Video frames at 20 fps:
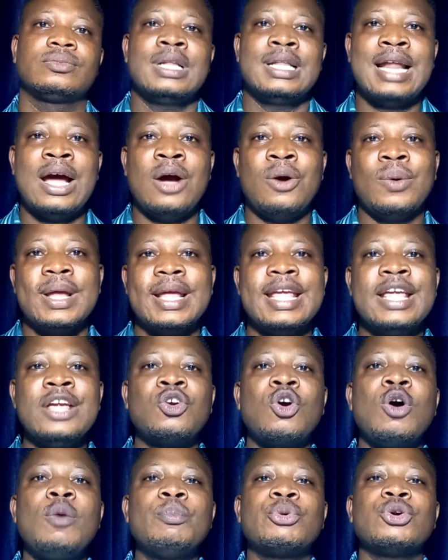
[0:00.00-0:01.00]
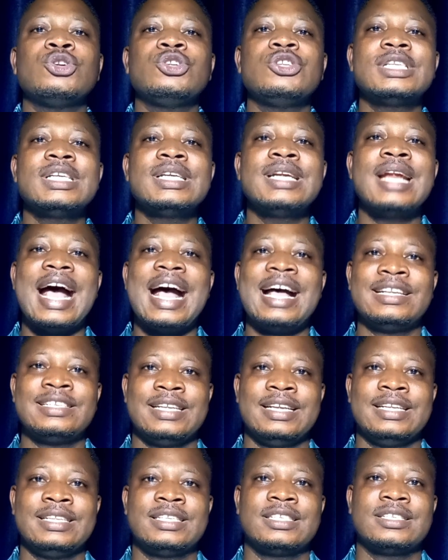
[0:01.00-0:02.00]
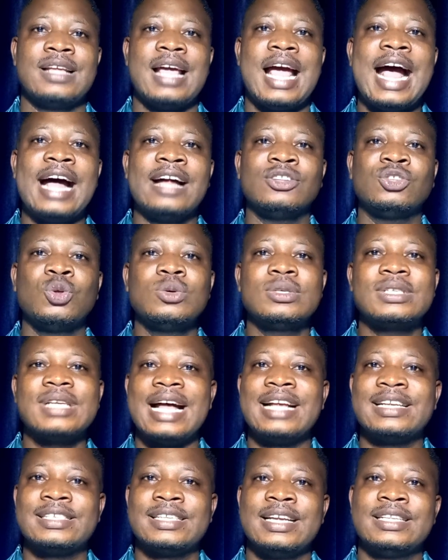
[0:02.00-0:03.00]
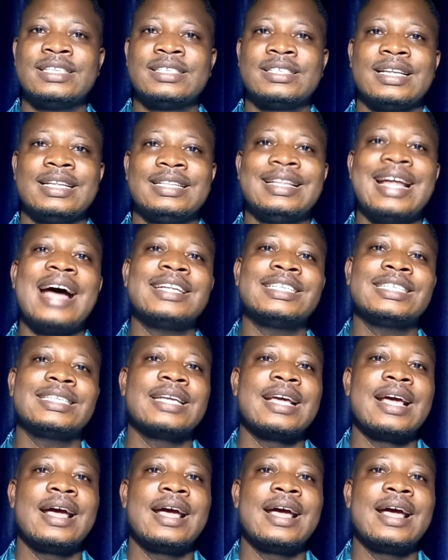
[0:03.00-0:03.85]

Now, income producing assets are those assets that